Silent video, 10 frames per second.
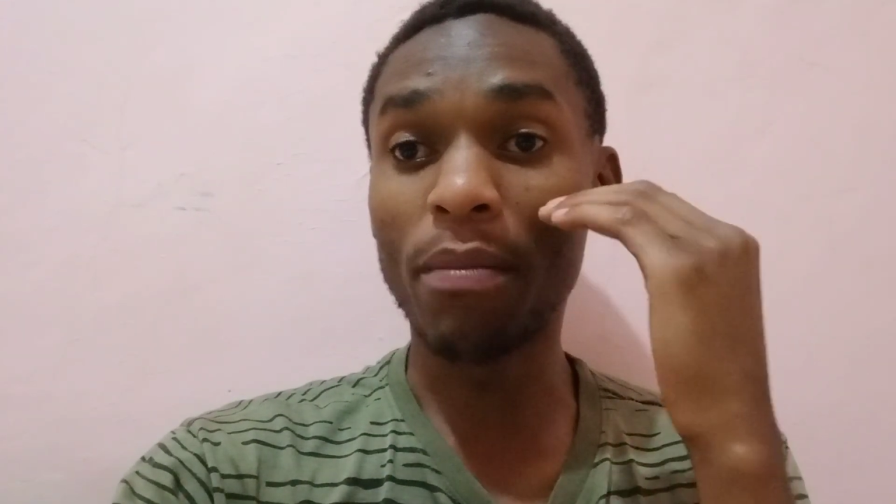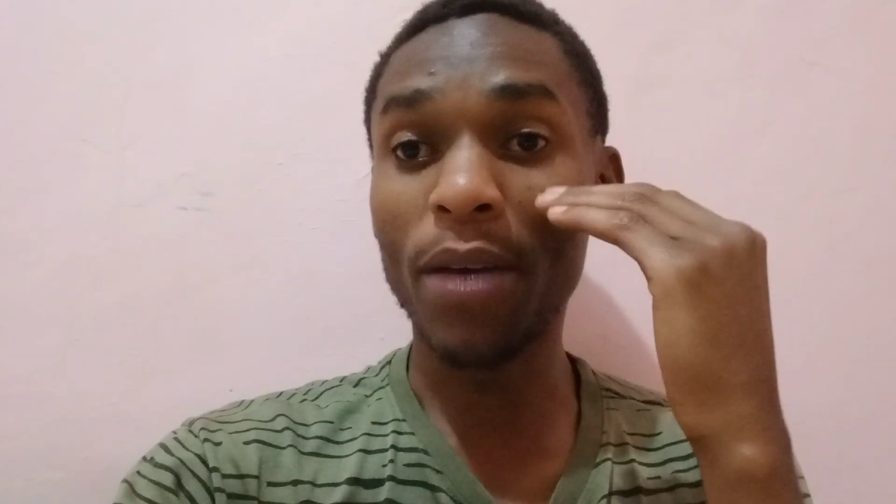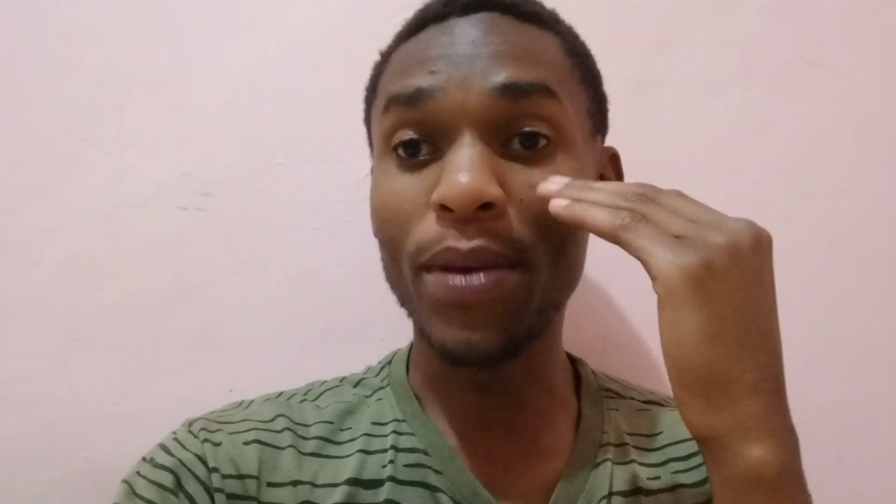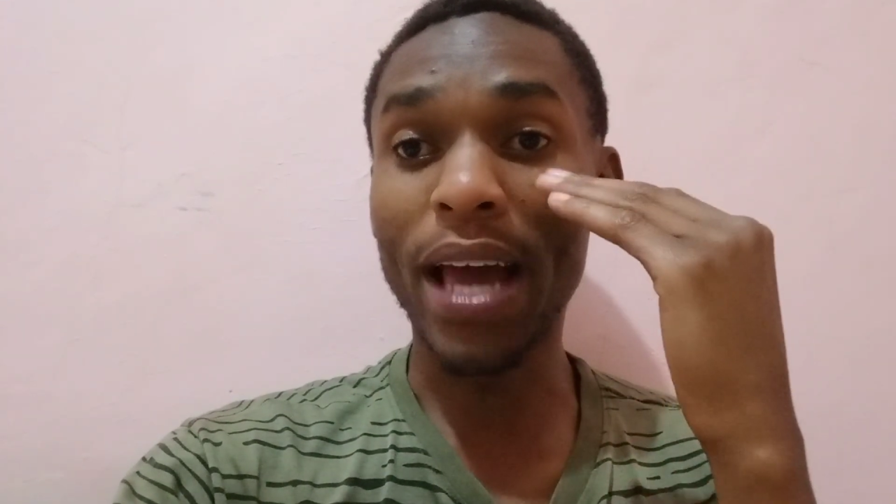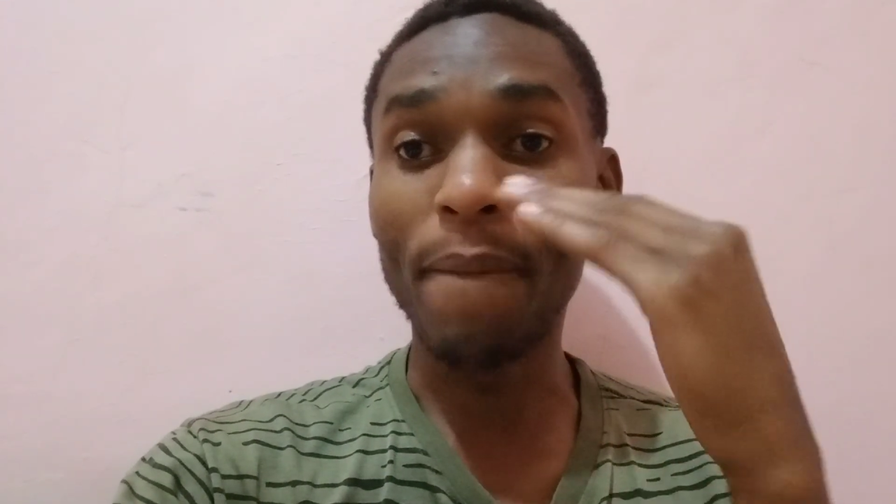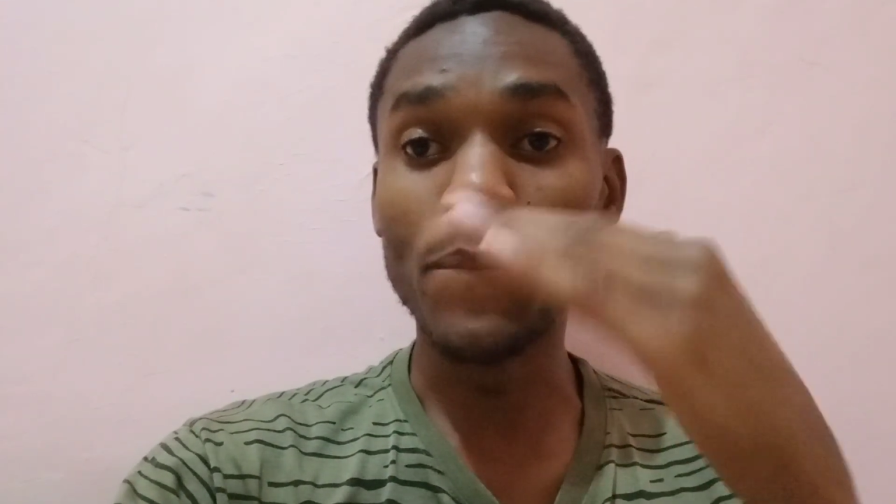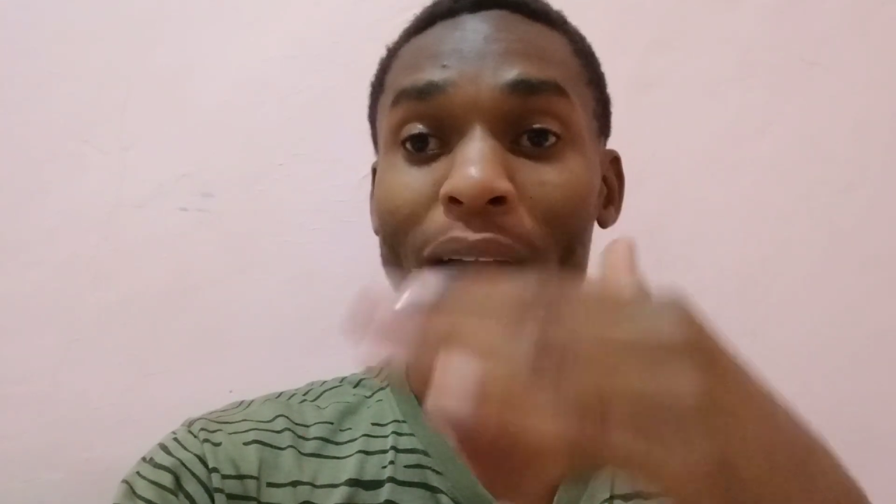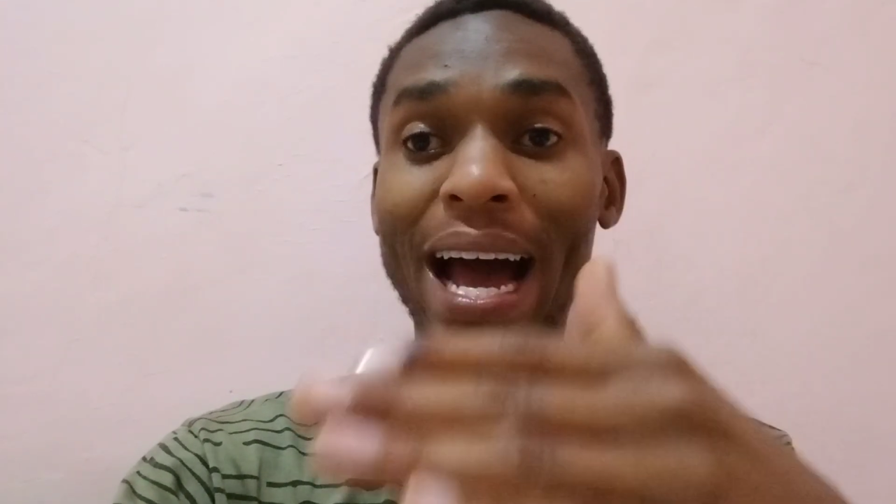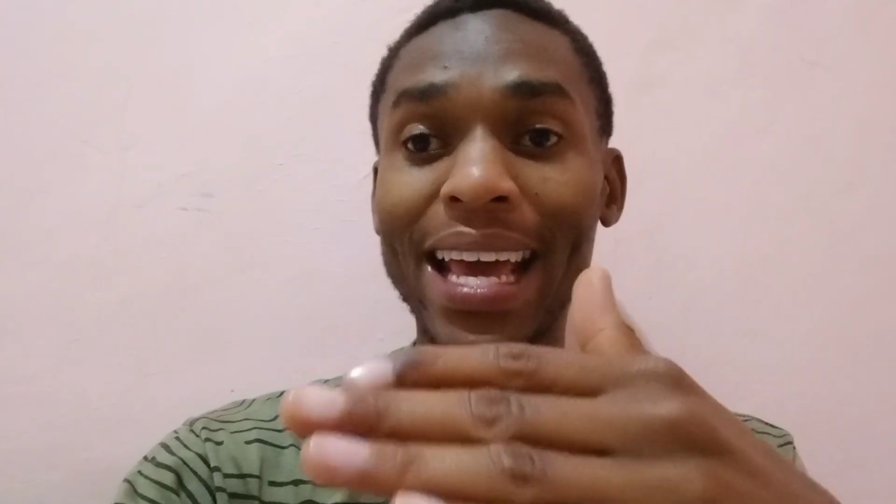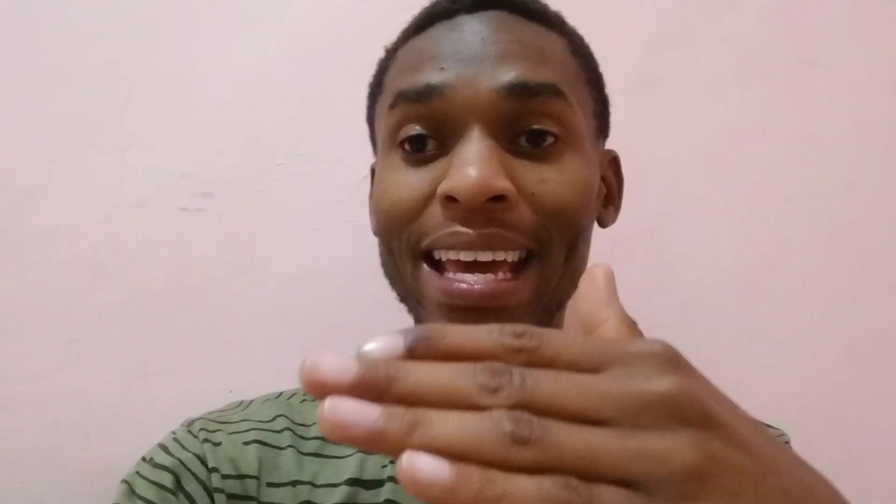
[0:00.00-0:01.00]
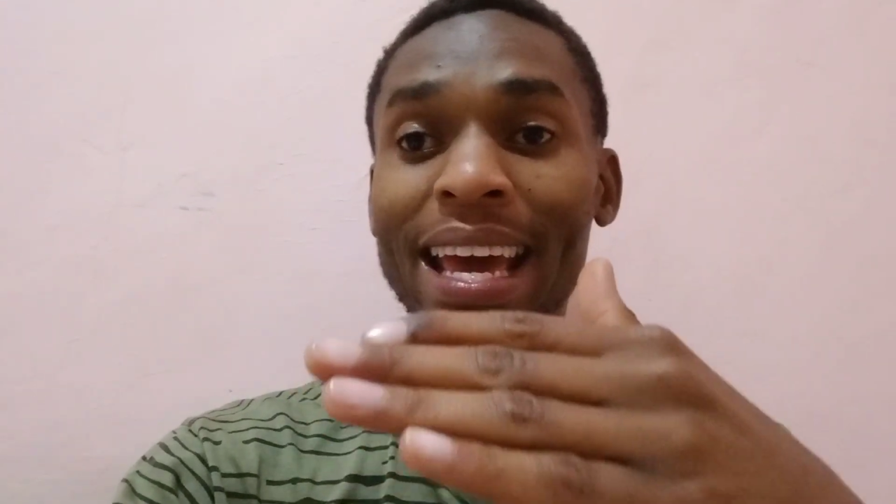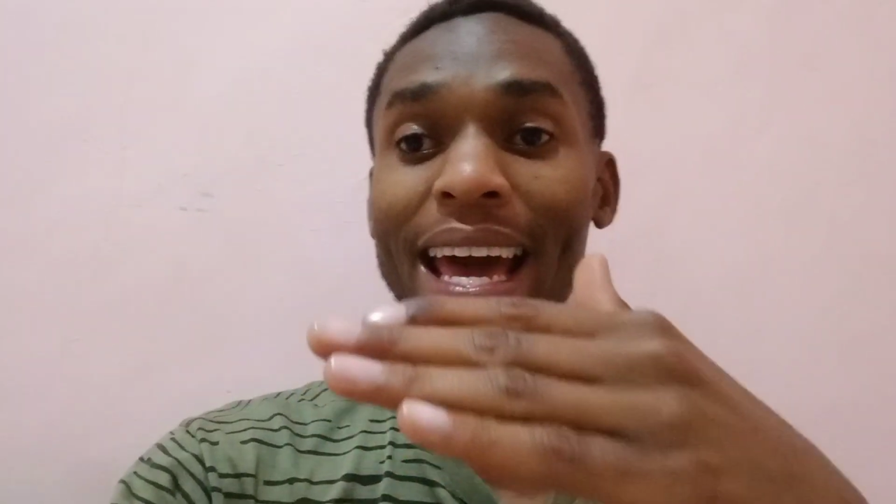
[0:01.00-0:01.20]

maybe a buy,